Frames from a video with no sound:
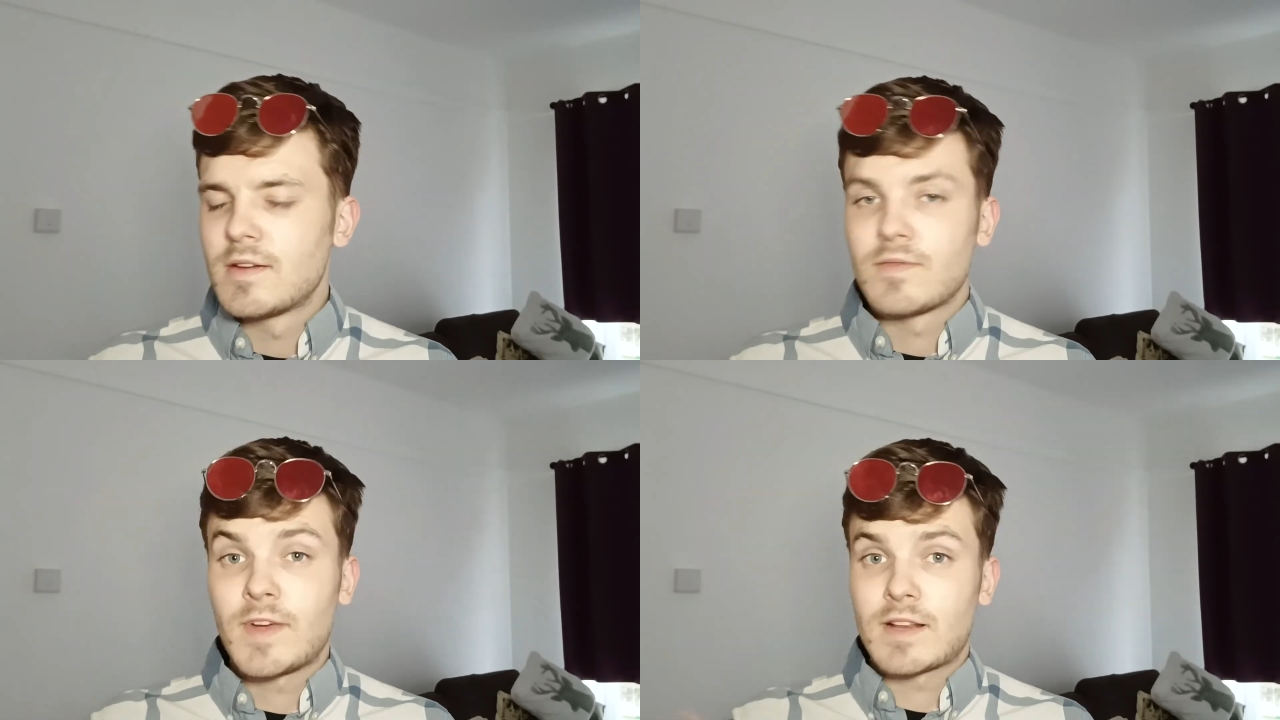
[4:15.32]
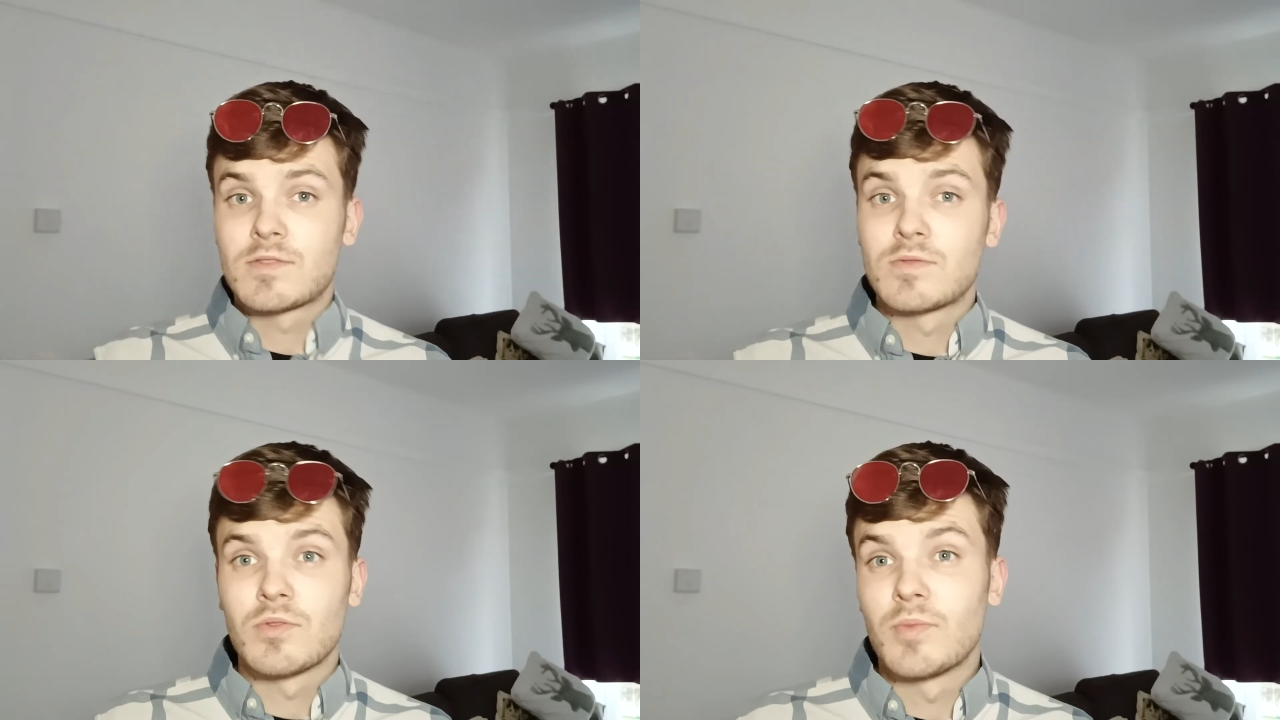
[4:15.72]
In fact,
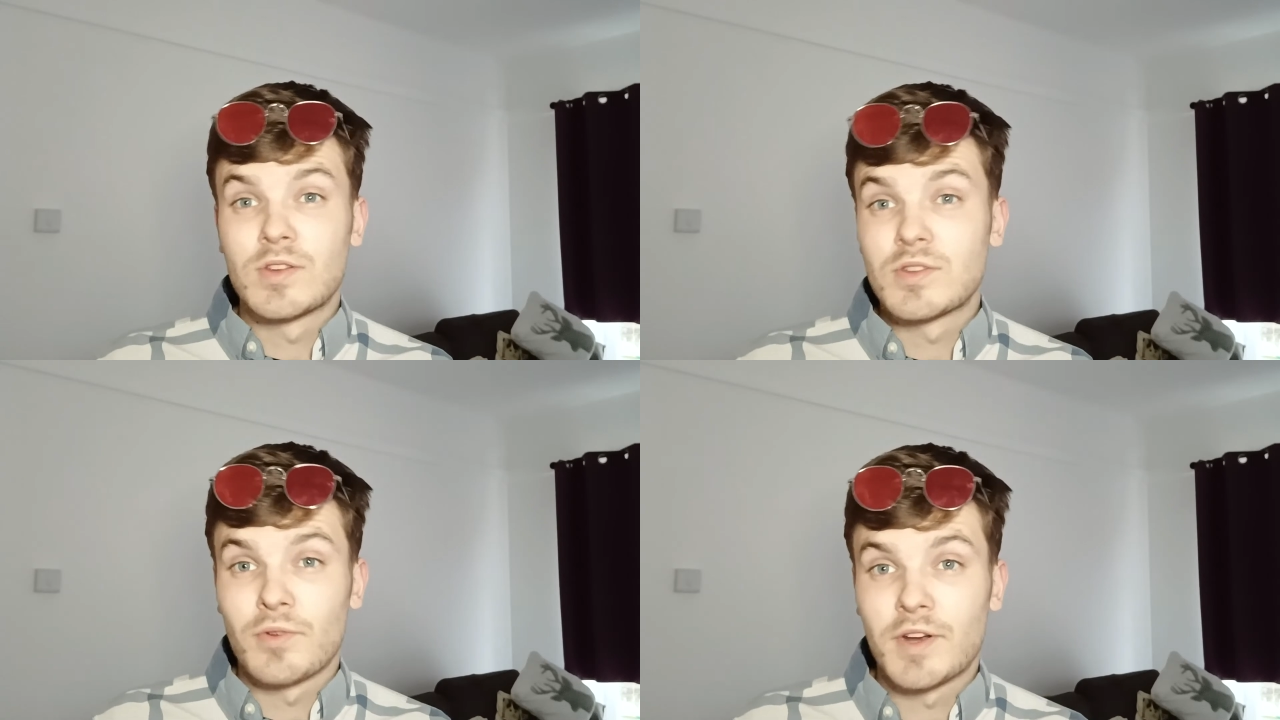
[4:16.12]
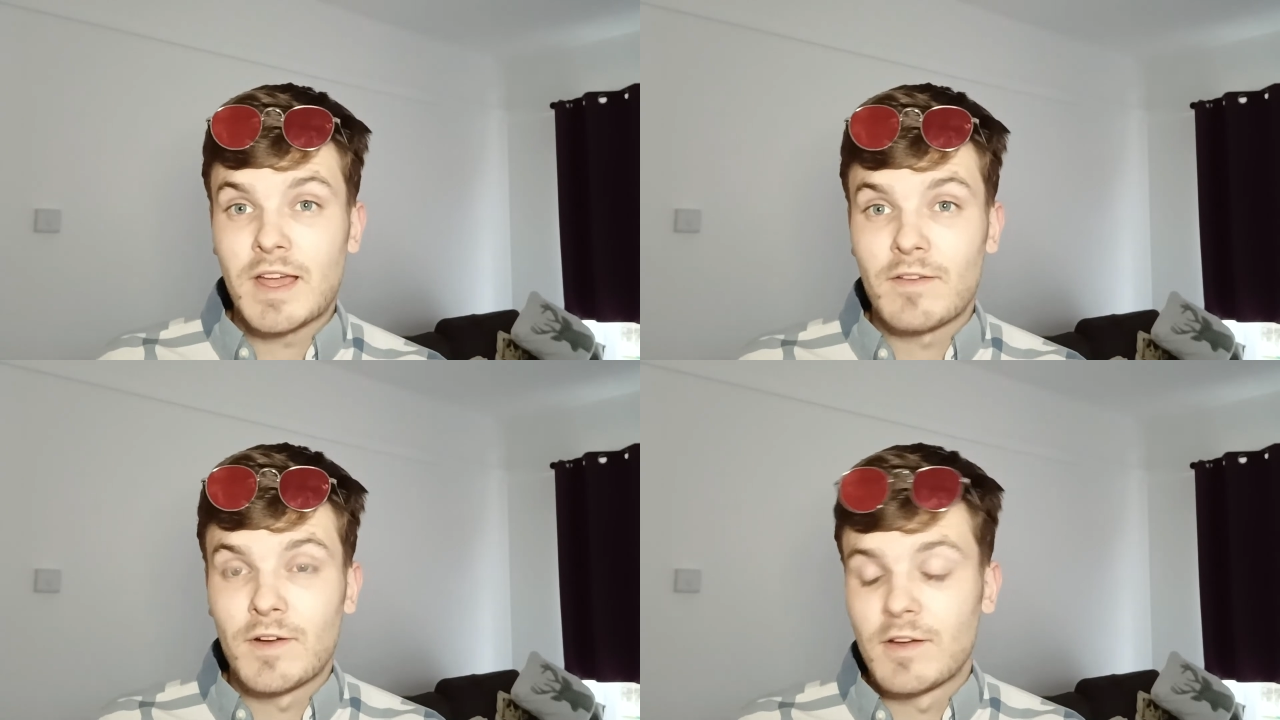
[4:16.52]
this one's almost already
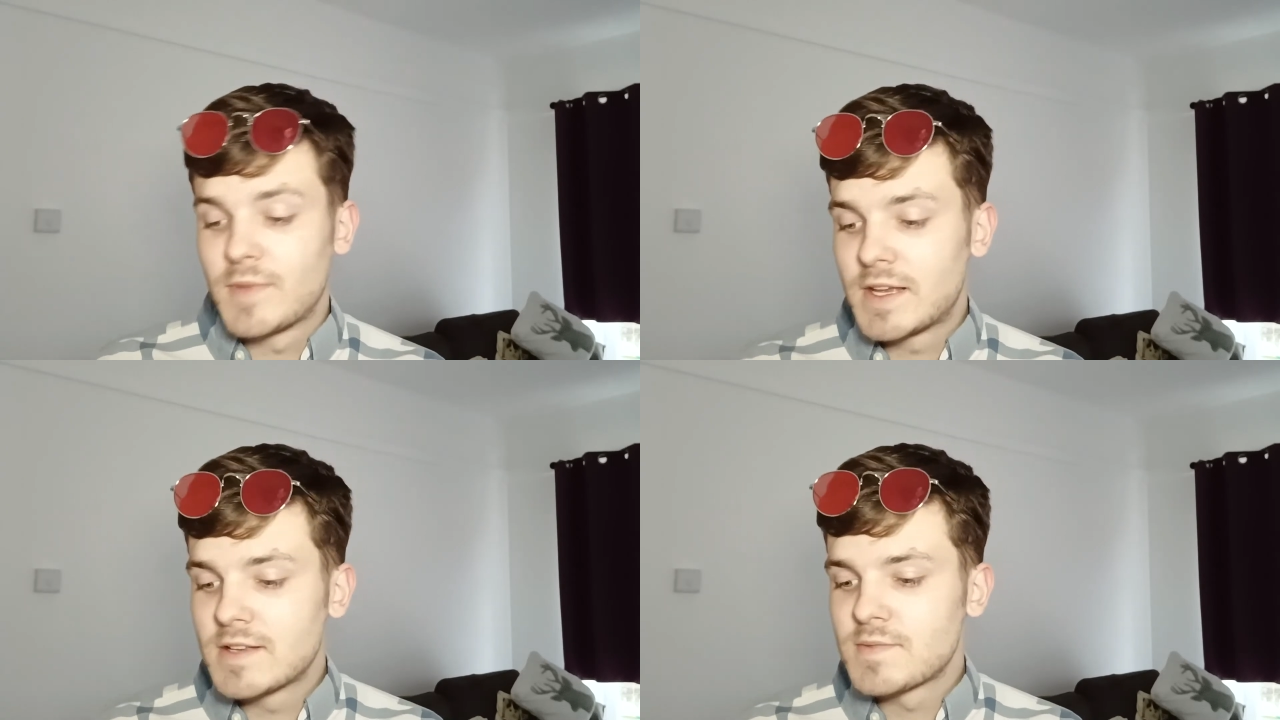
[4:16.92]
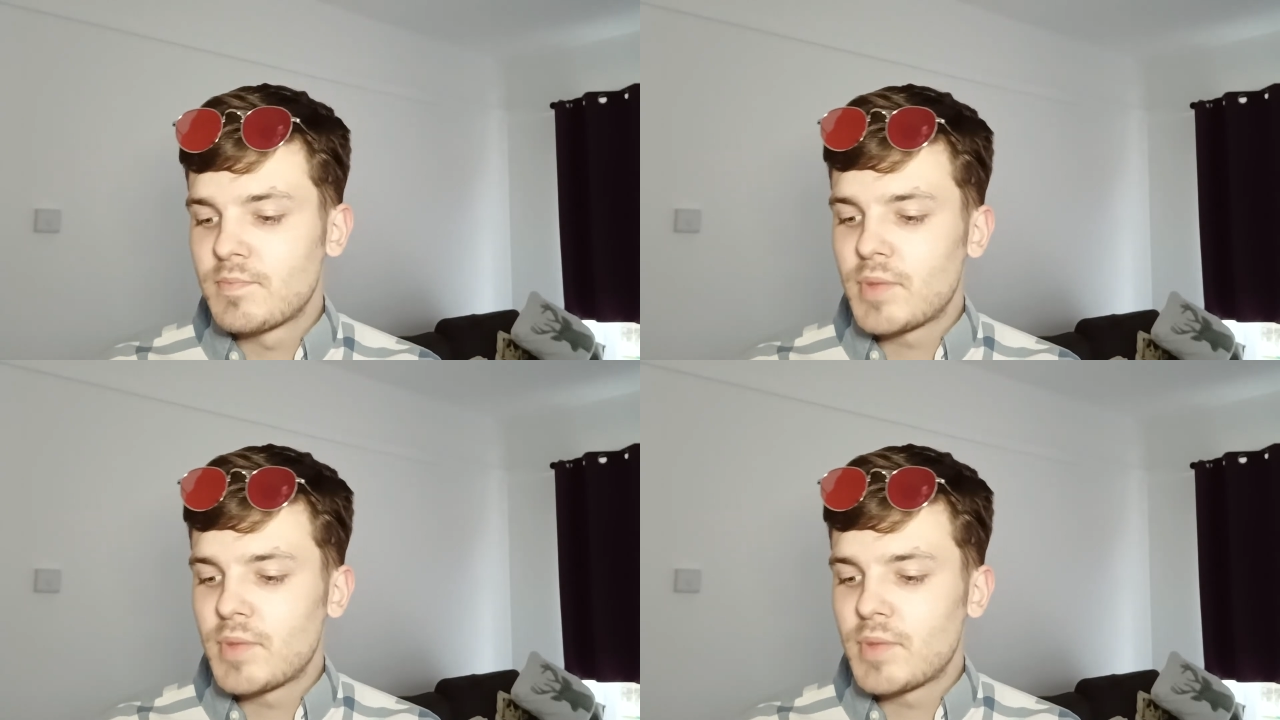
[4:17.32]
at 5 minutes.